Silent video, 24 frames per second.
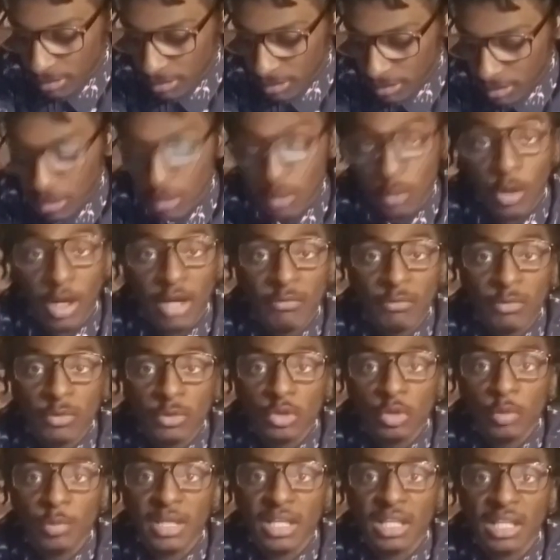grateful
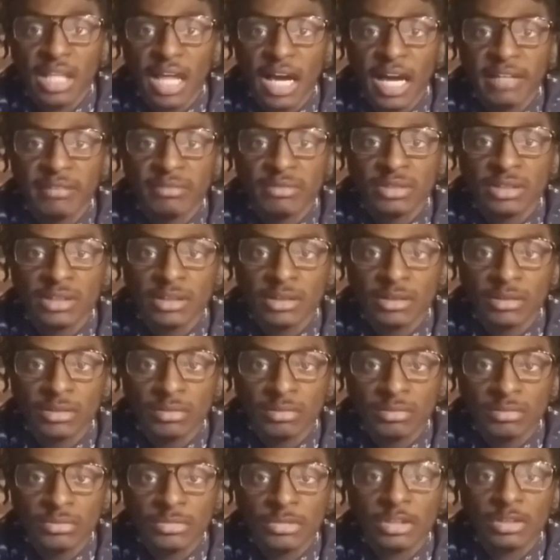to be alive still.
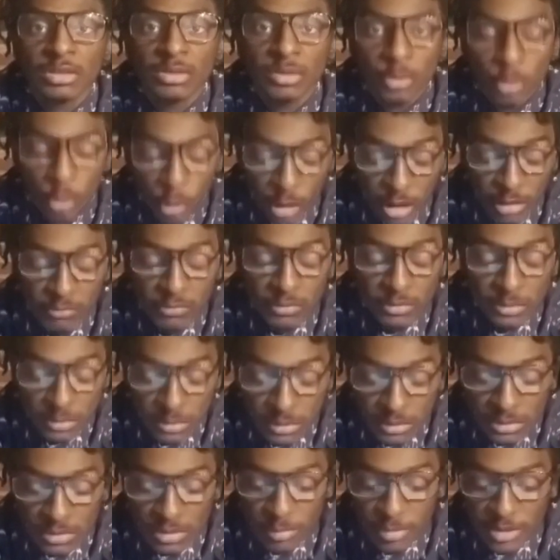Just grateful
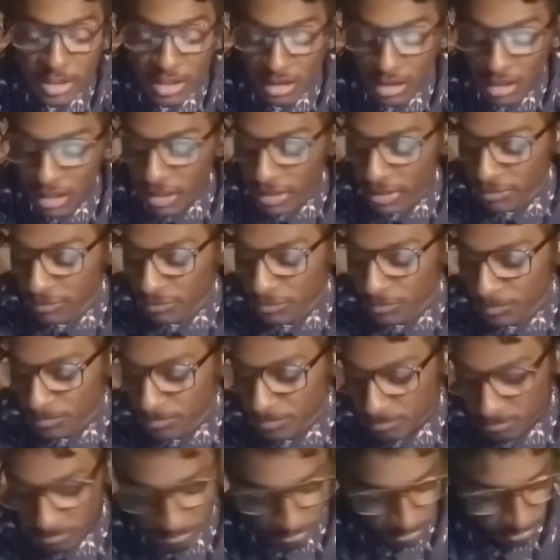to be alive.
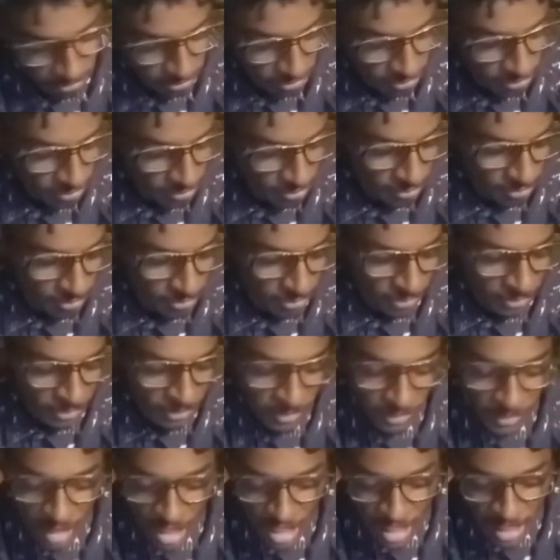
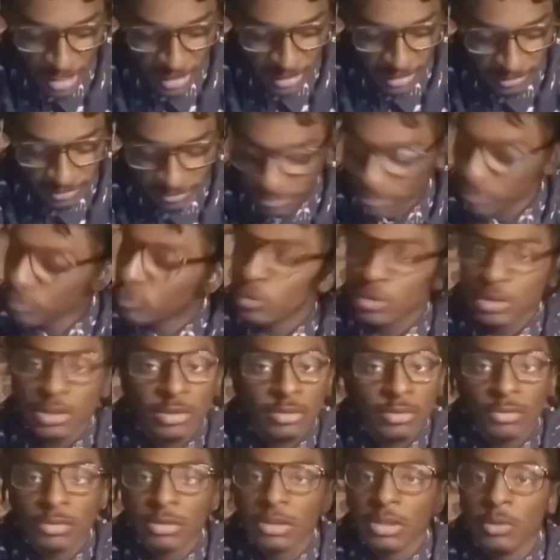And we're just
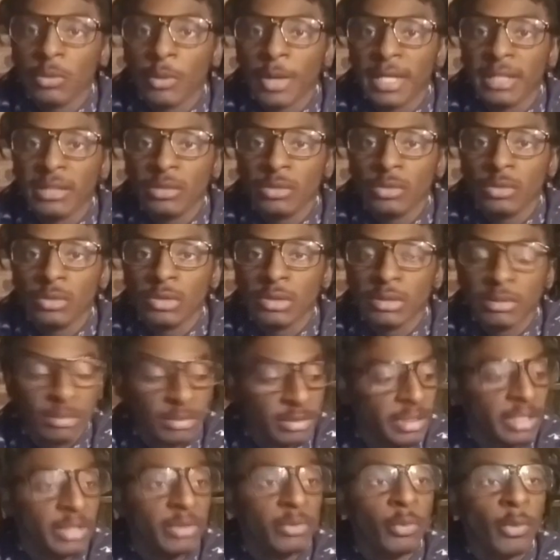gonna get right into it.
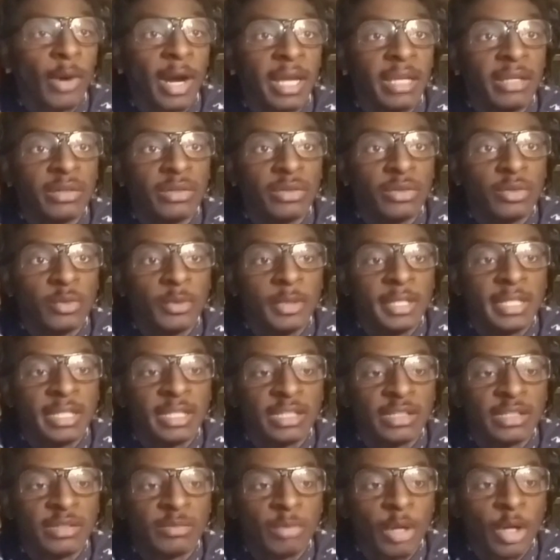Get right into reading
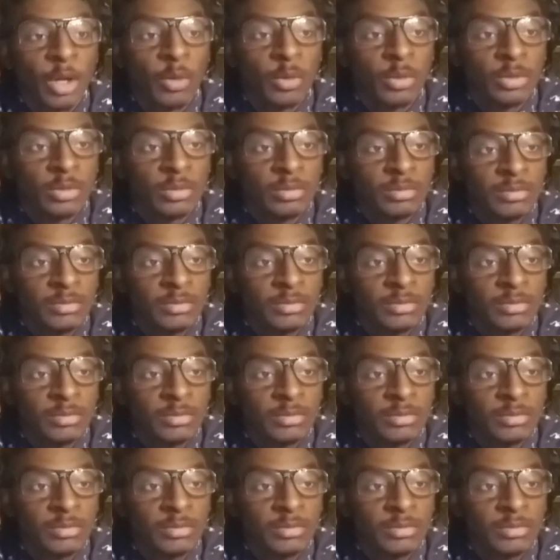this poem.